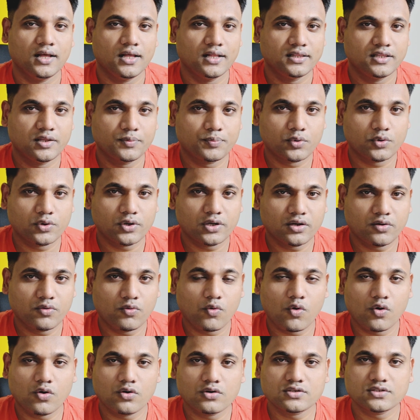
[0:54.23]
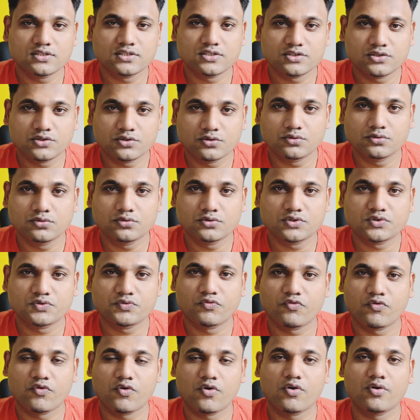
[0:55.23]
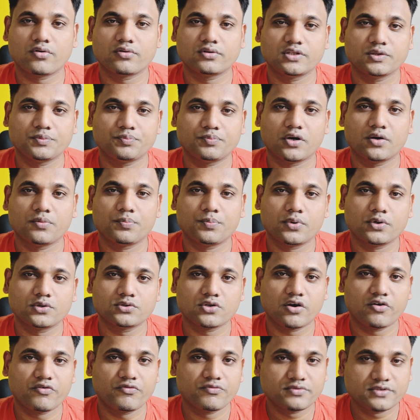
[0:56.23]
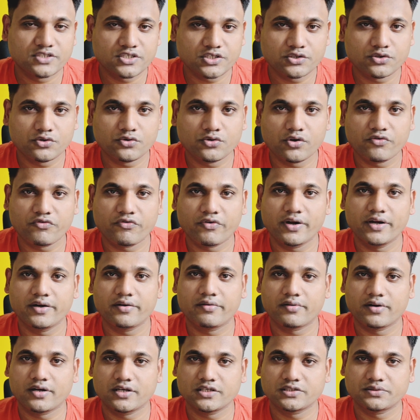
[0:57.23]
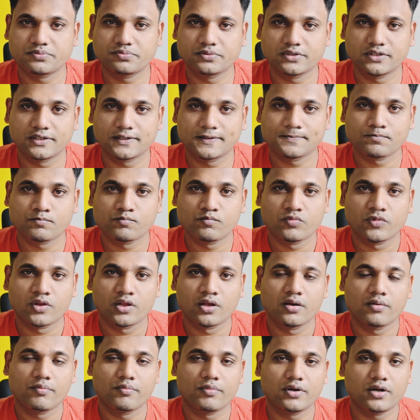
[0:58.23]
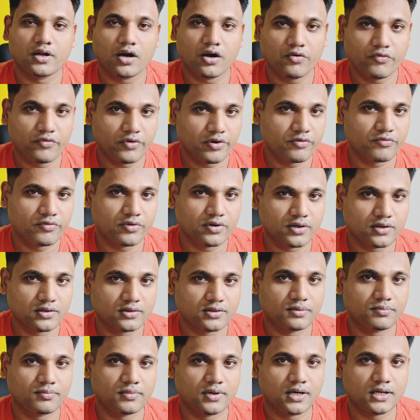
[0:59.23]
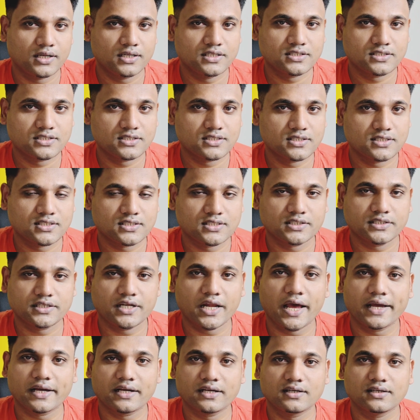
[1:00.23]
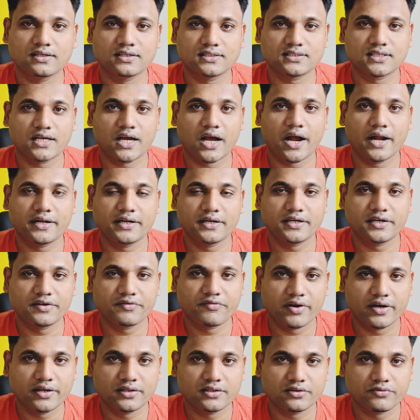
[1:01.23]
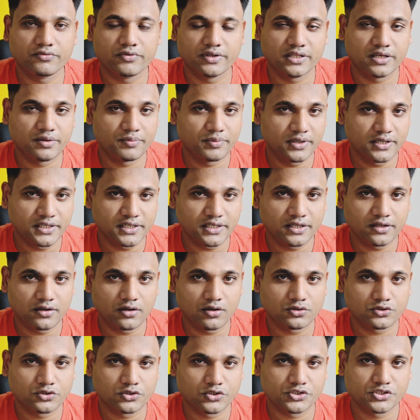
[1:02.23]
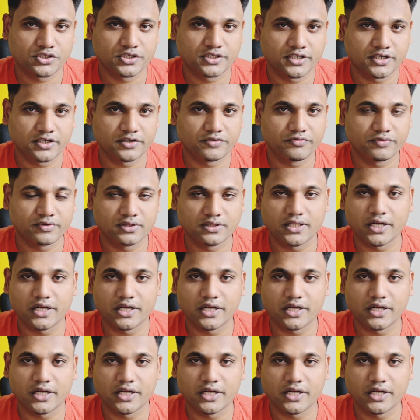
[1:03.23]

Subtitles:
The product was used for the purpose of secure file transfer, but however the malicious attackers identify the vulnerability associated with